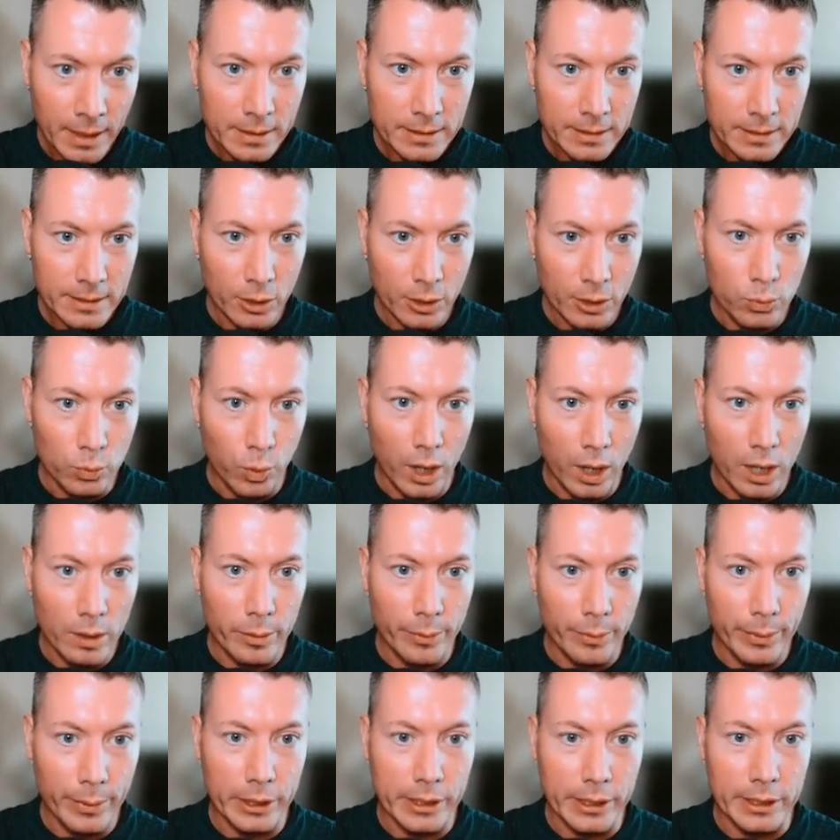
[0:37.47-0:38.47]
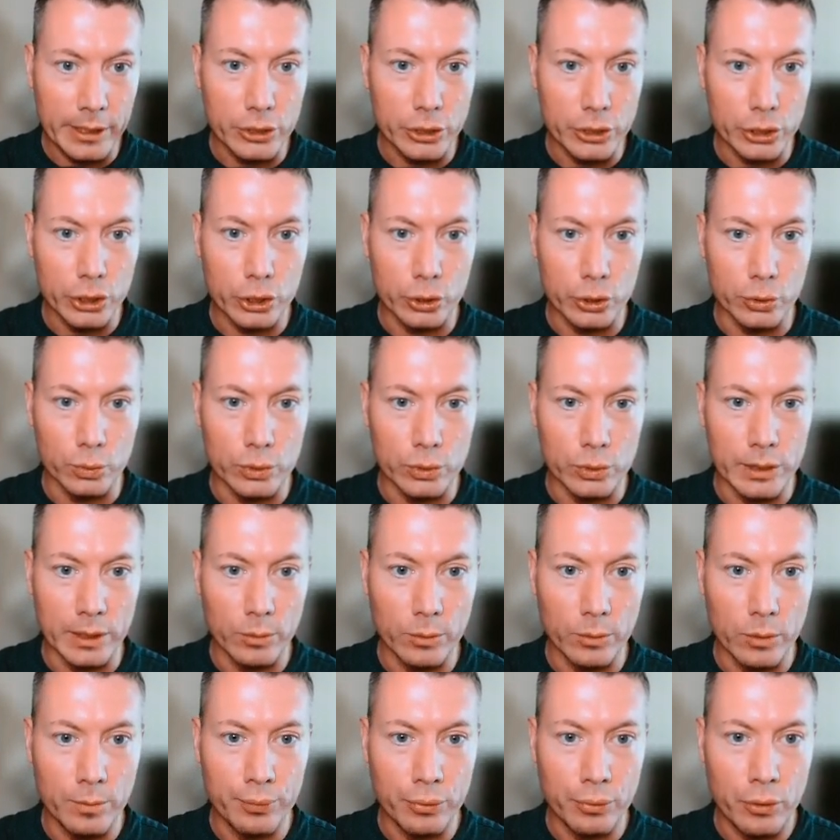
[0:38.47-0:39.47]
So why were we looking to short it?
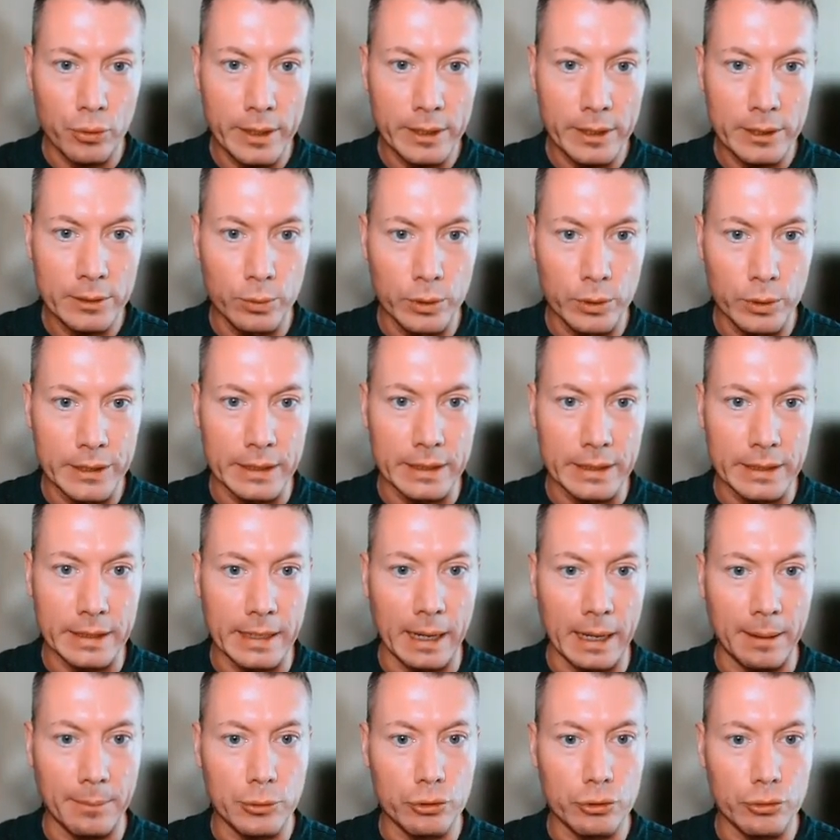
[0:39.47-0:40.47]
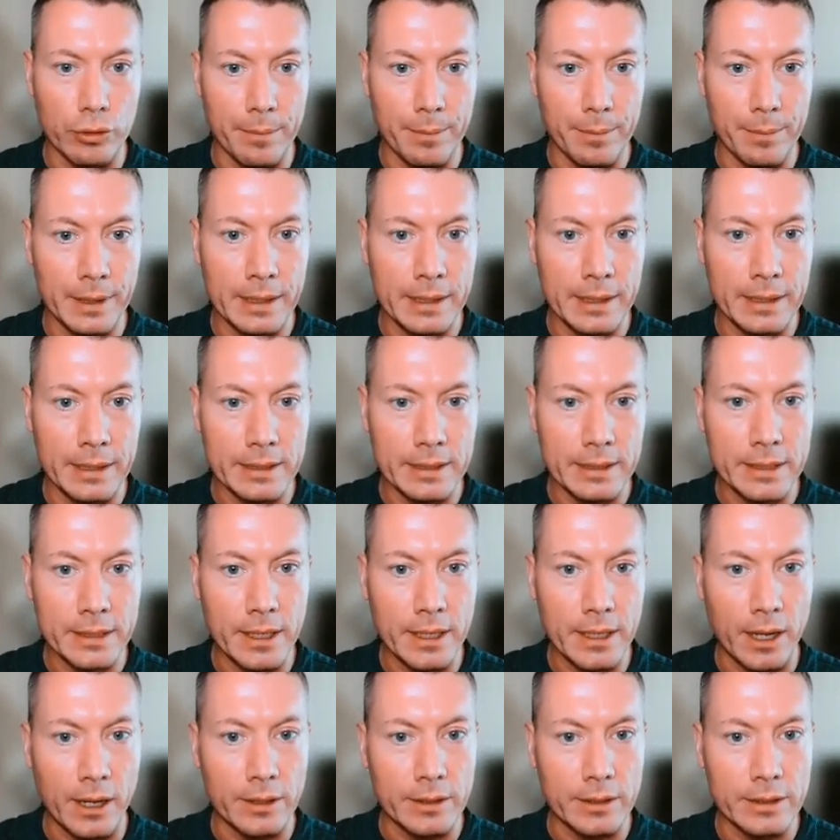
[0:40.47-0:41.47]
Well, price was in an uptrend, but then it
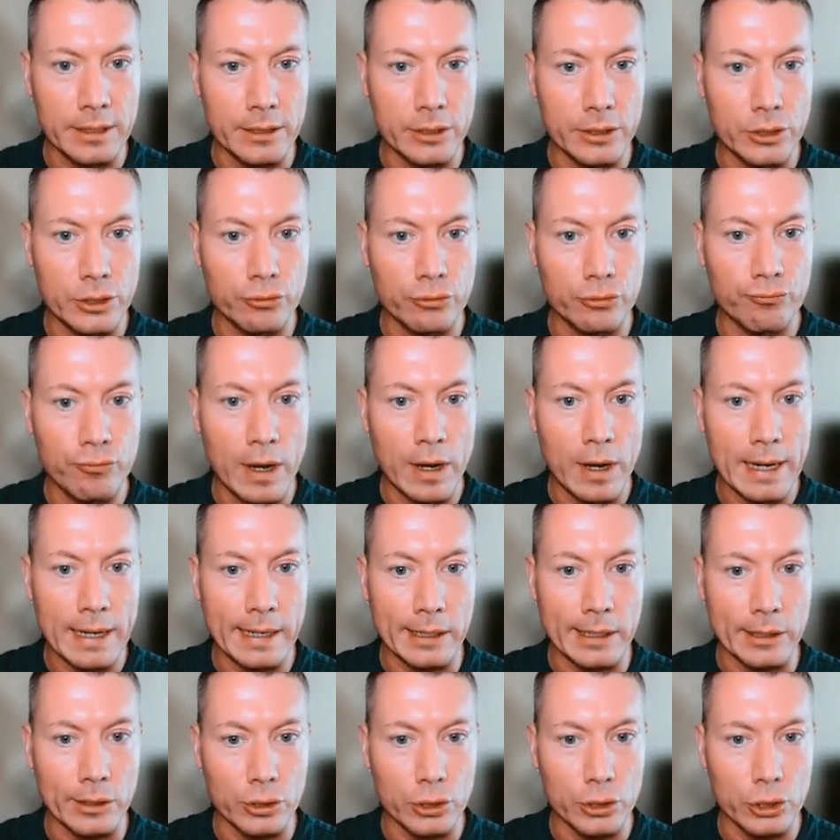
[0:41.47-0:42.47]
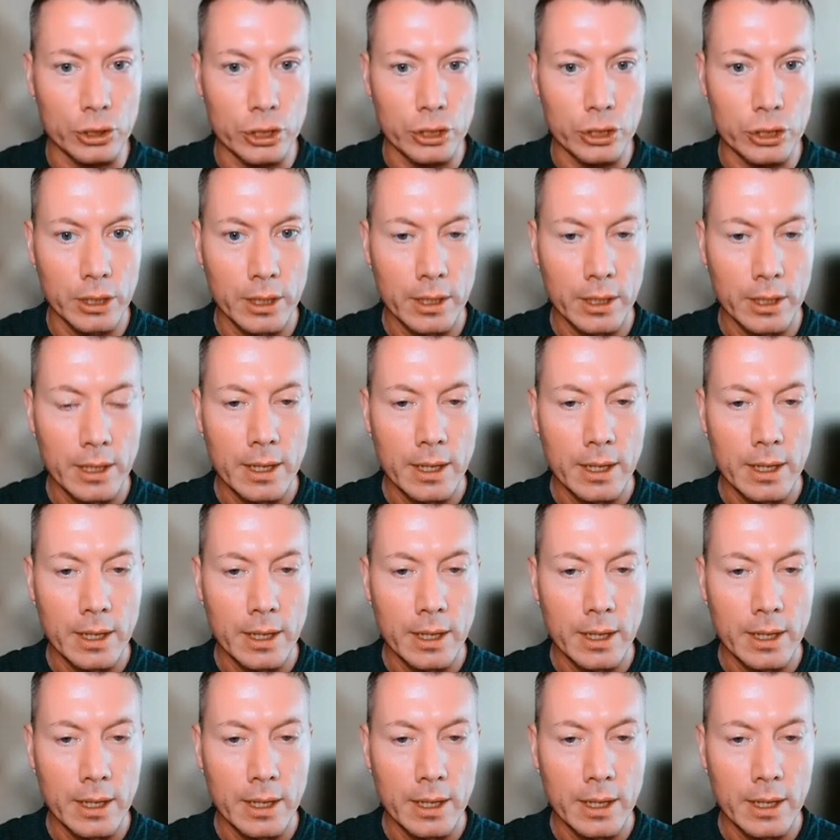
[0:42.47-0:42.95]
started to range.